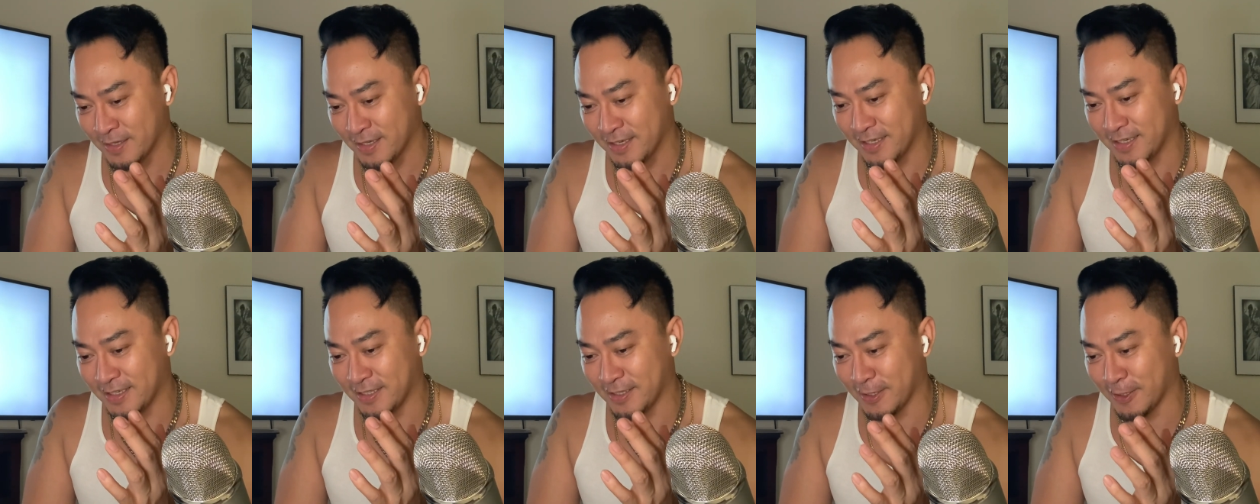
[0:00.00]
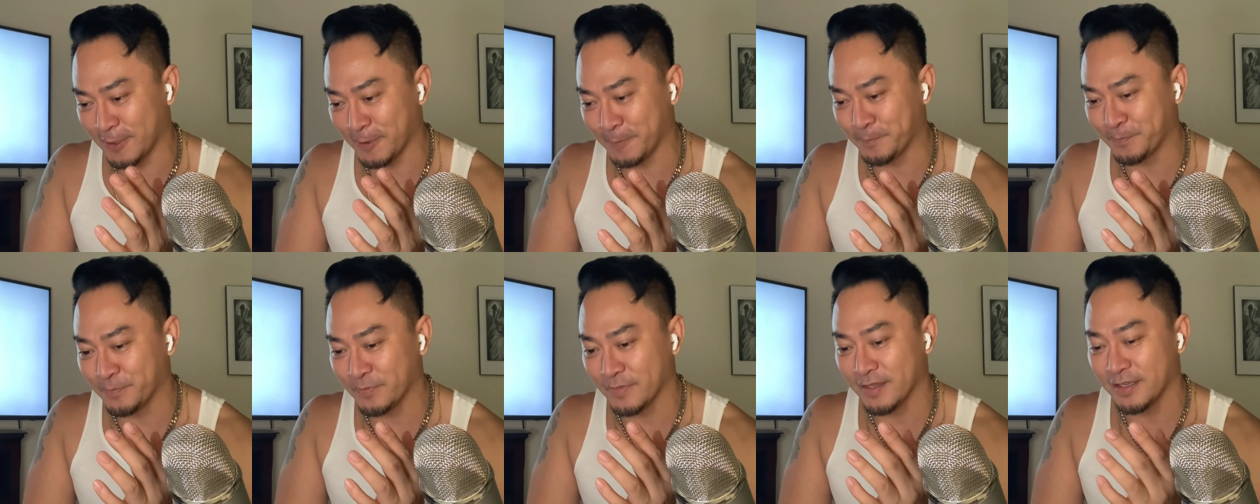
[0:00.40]
you
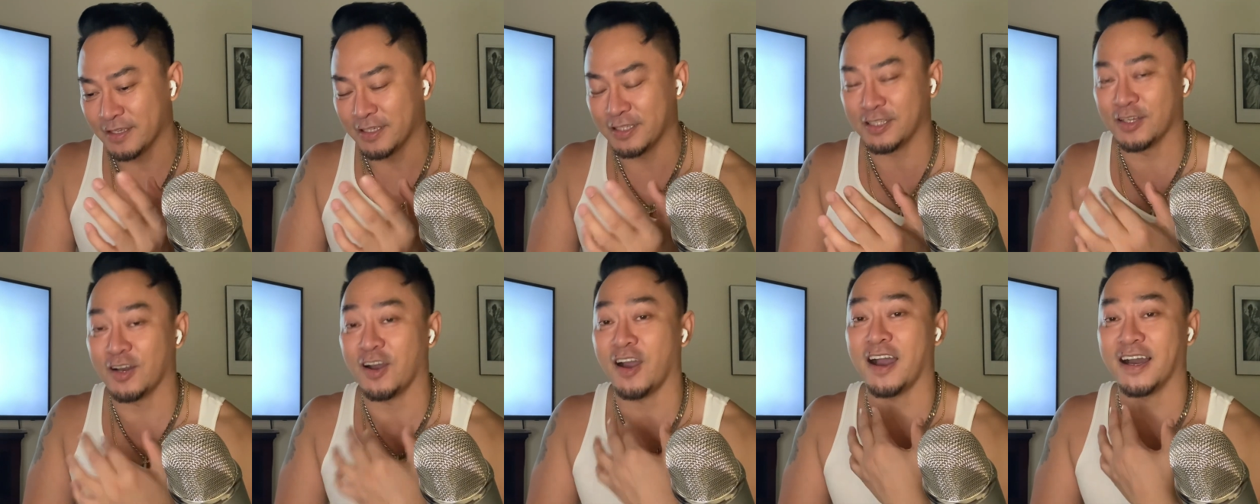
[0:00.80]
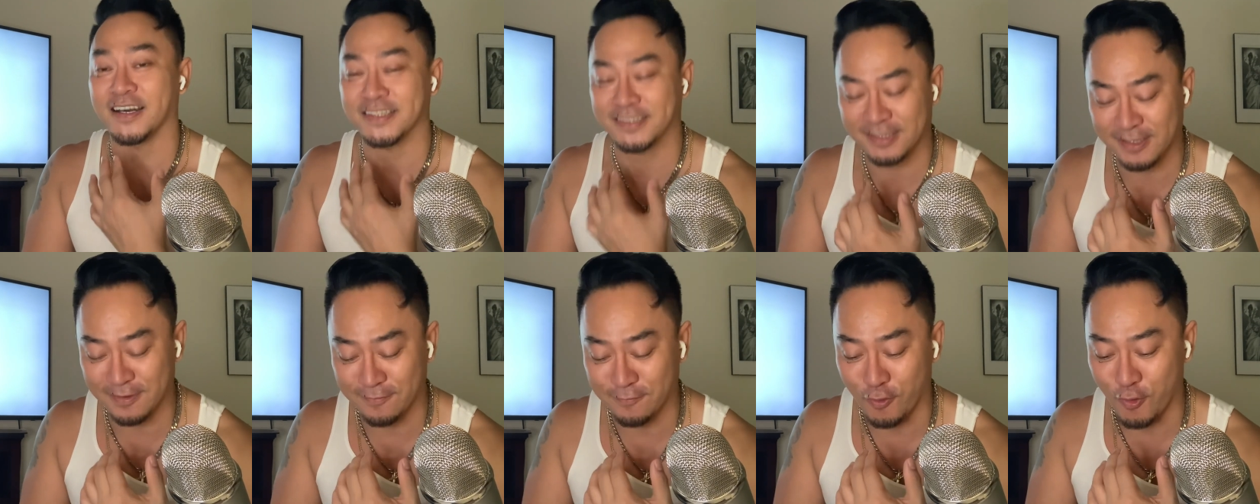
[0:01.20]
know,
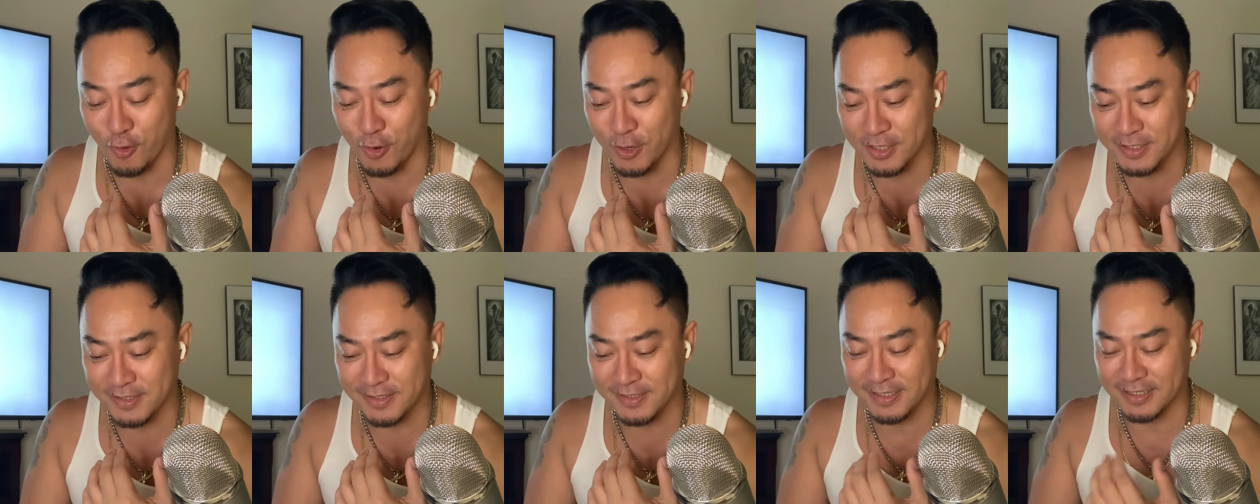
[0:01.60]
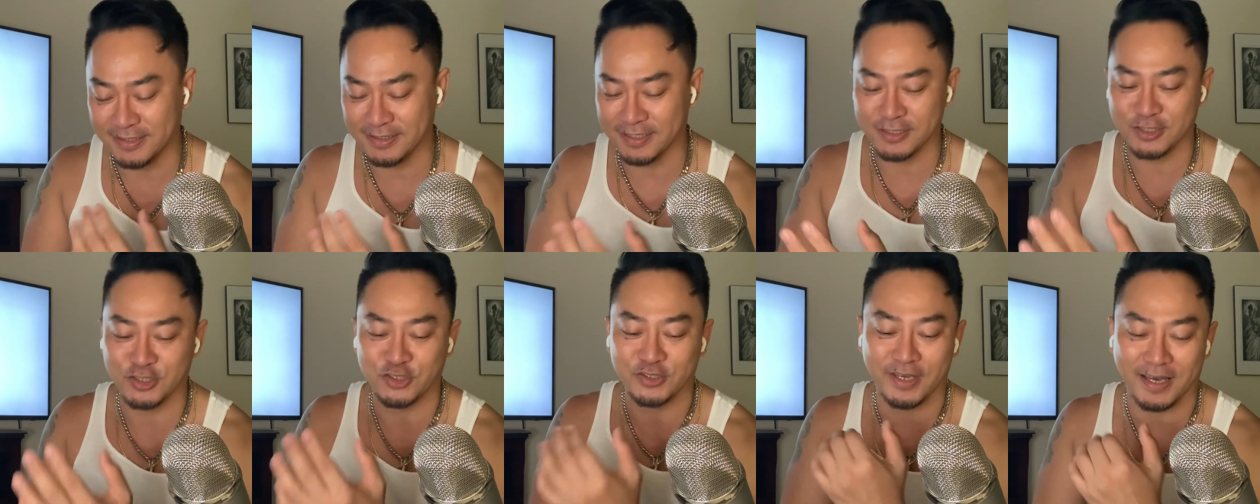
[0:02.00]
husky voice,
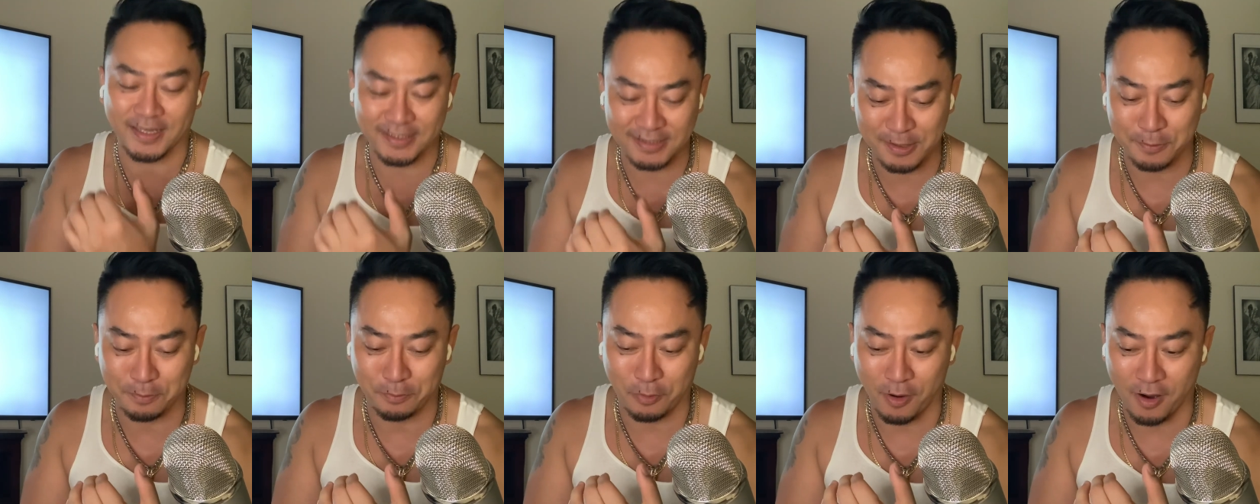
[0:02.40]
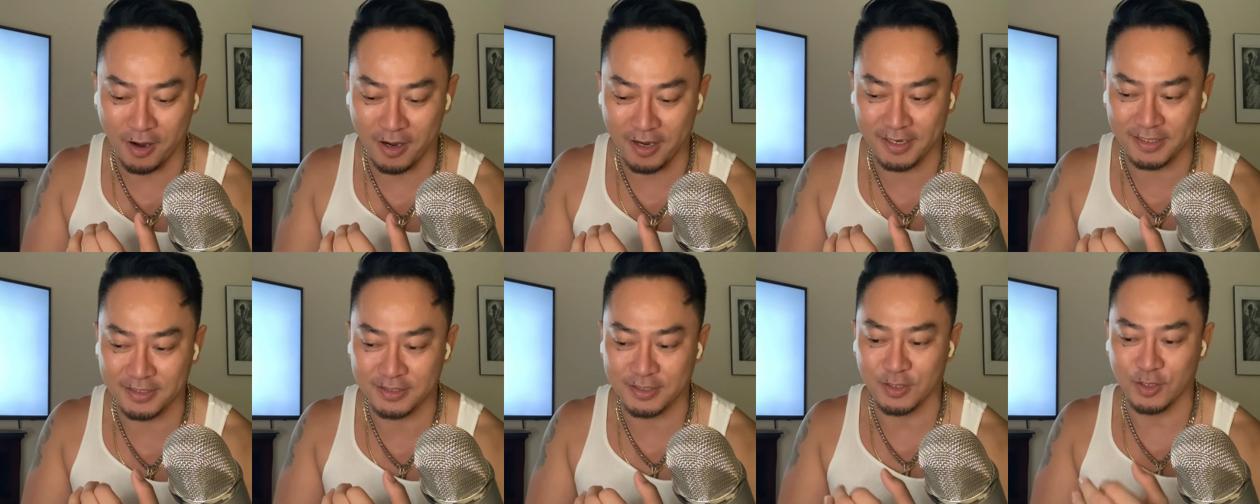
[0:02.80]
then jazzy
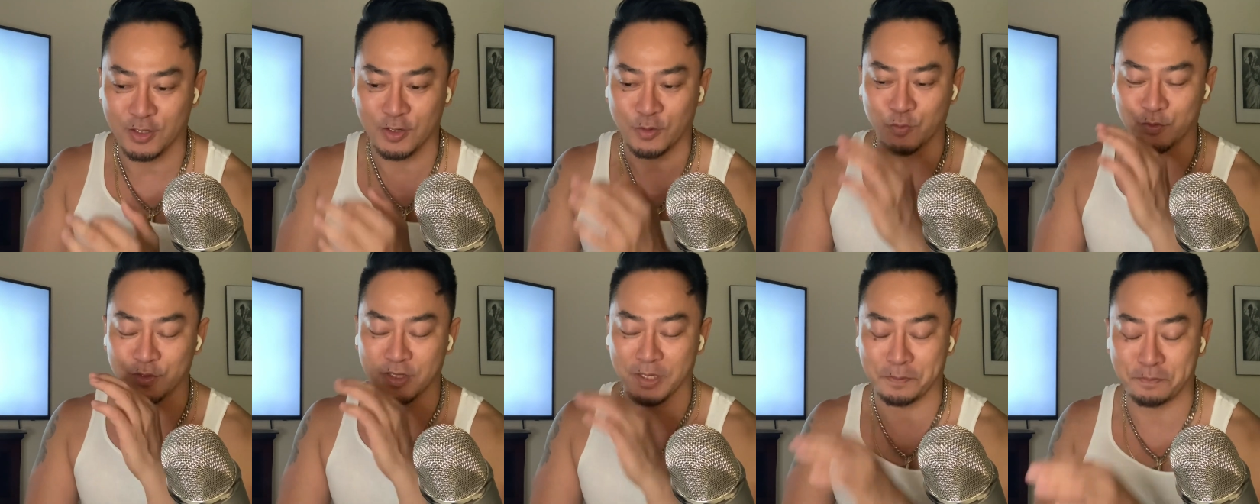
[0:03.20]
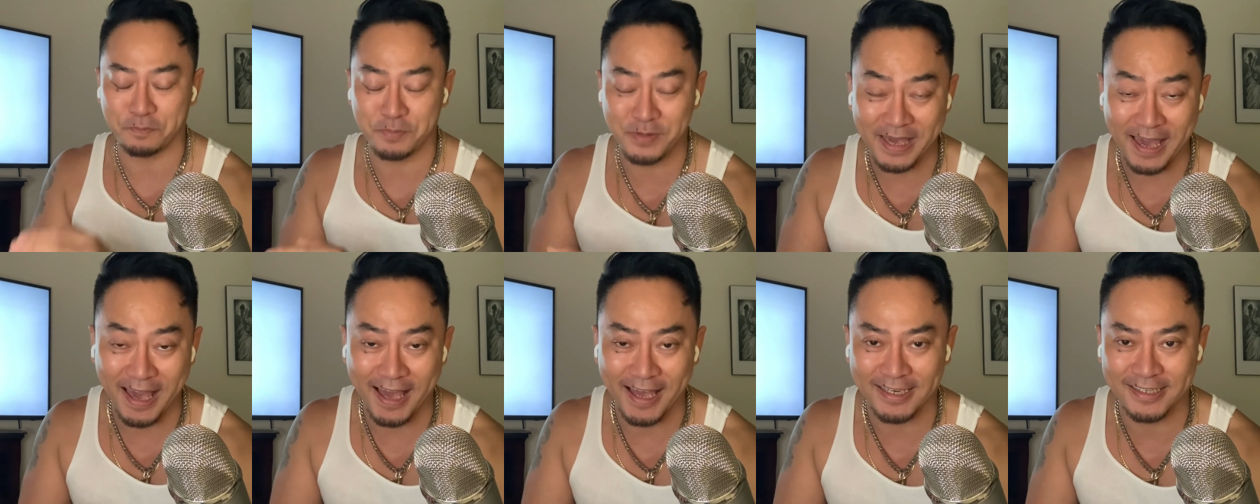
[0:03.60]
part with the
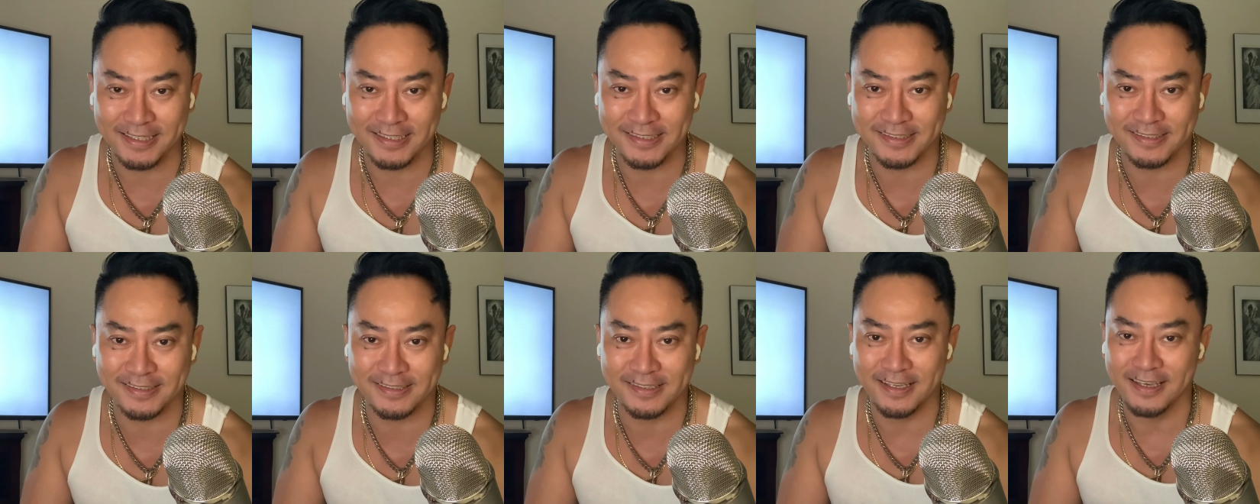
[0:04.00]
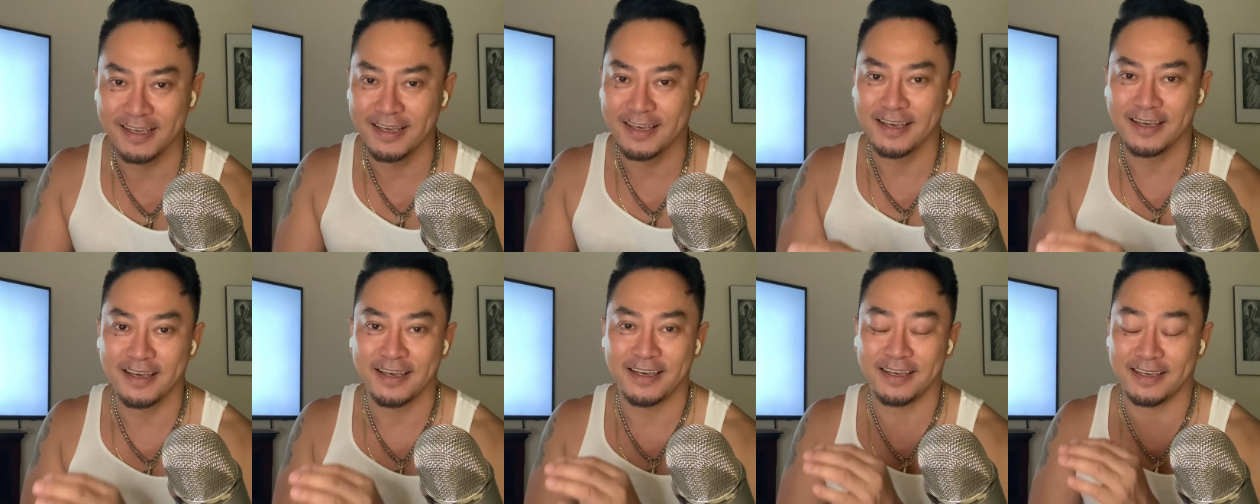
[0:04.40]
pianist.
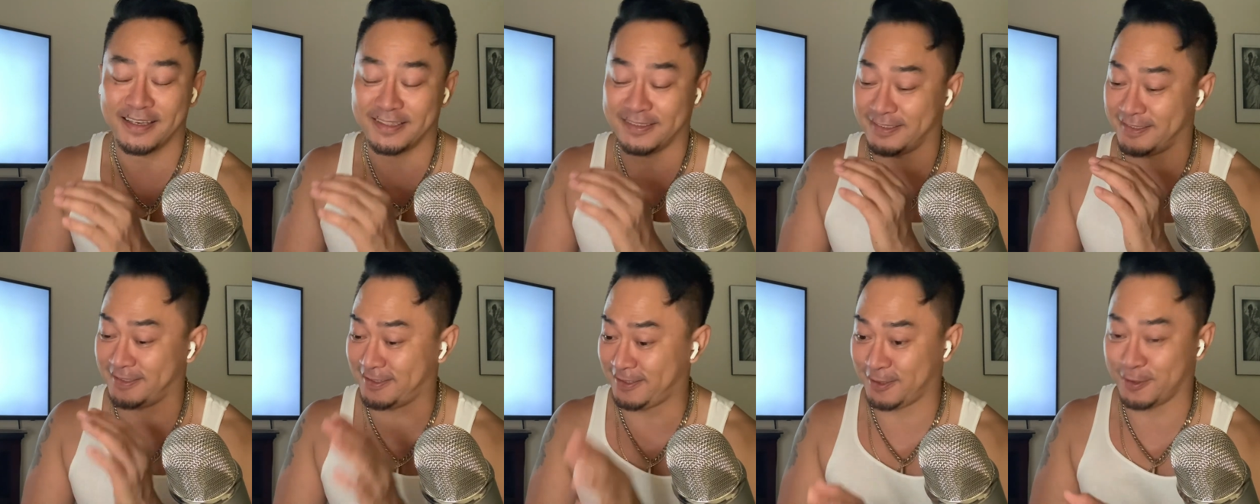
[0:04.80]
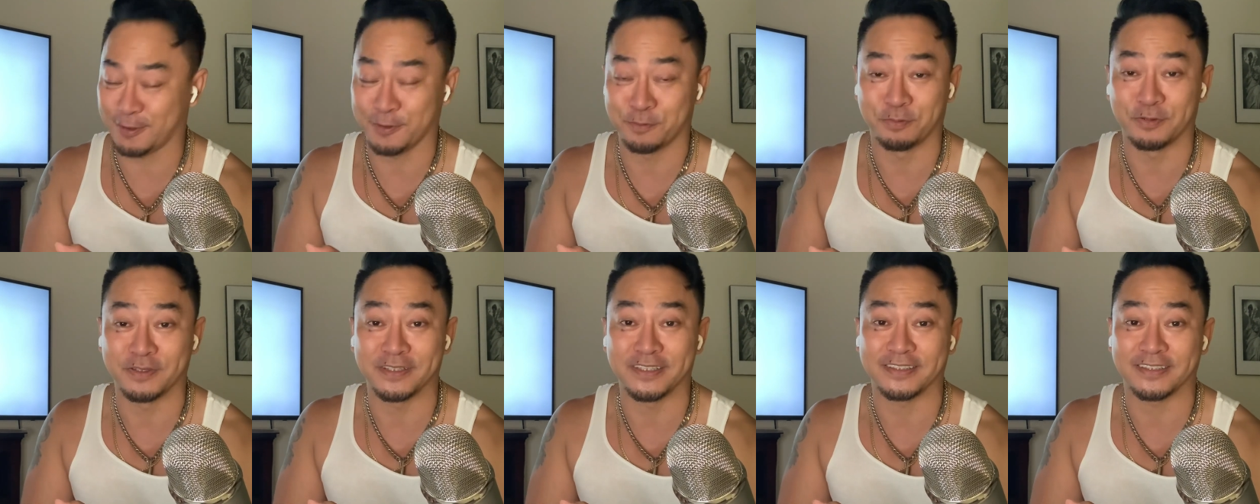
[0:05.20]
It's
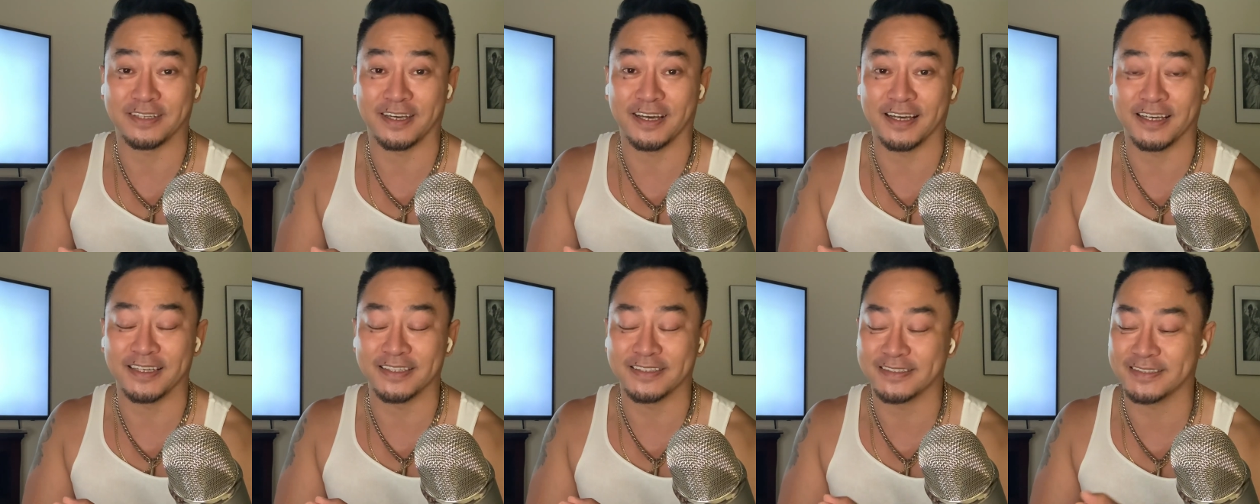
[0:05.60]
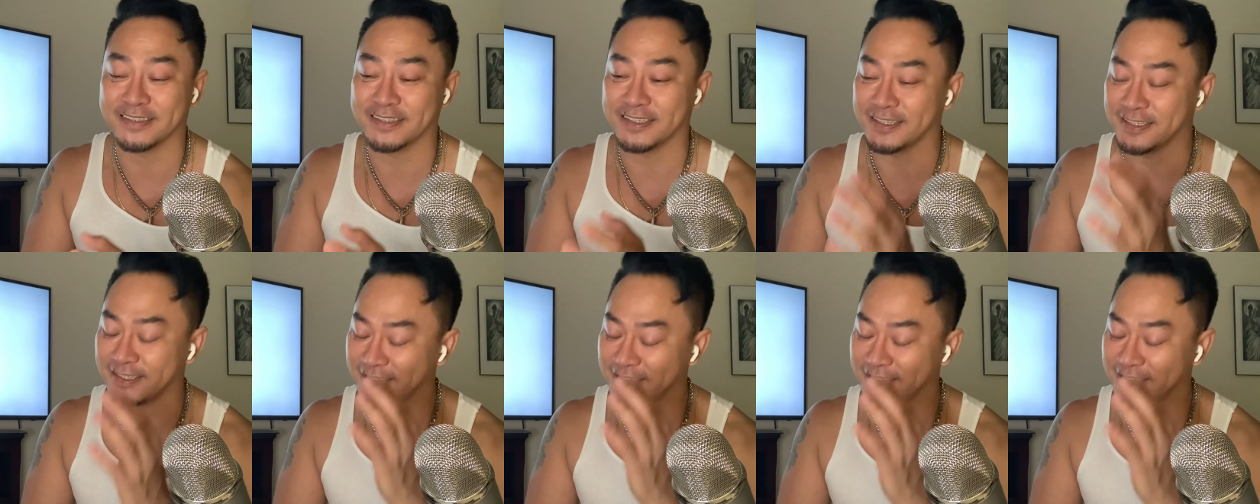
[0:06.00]
complete, guys.